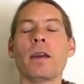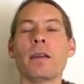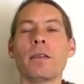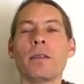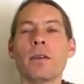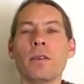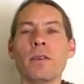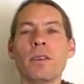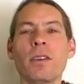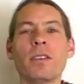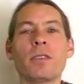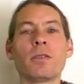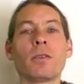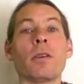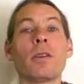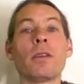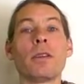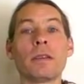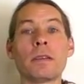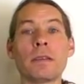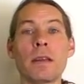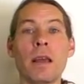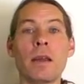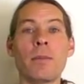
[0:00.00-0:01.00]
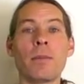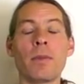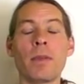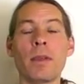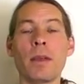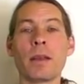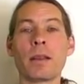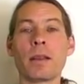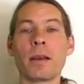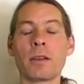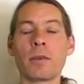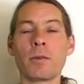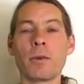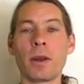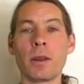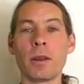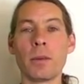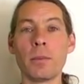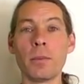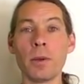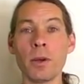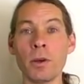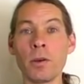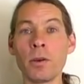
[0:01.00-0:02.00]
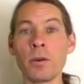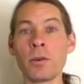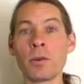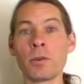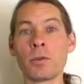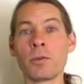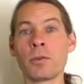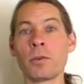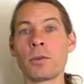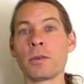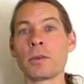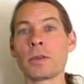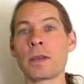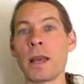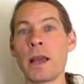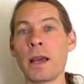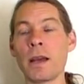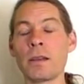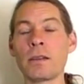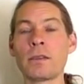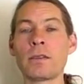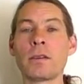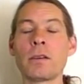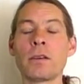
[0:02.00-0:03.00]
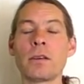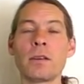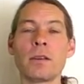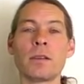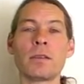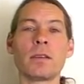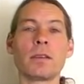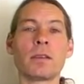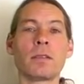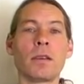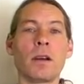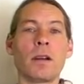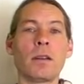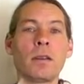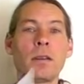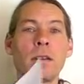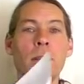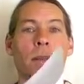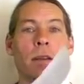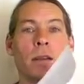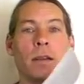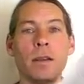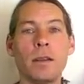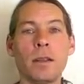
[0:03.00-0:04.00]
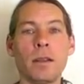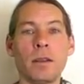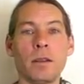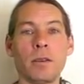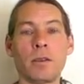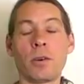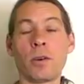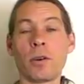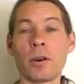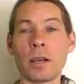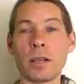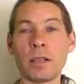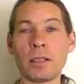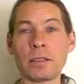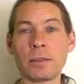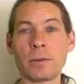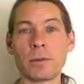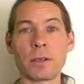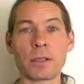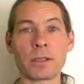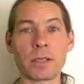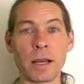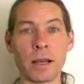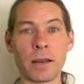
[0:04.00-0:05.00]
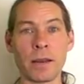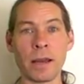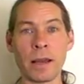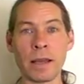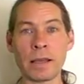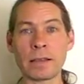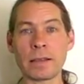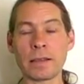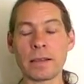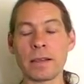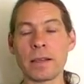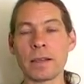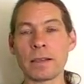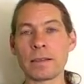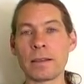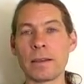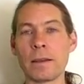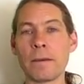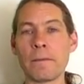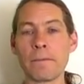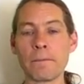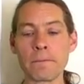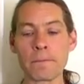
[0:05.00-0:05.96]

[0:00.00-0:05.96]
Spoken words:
They're really sort of the same thing. That's why the moon, who rules Cancer, is exalted in Taurus. Works out nicely, doesn't it?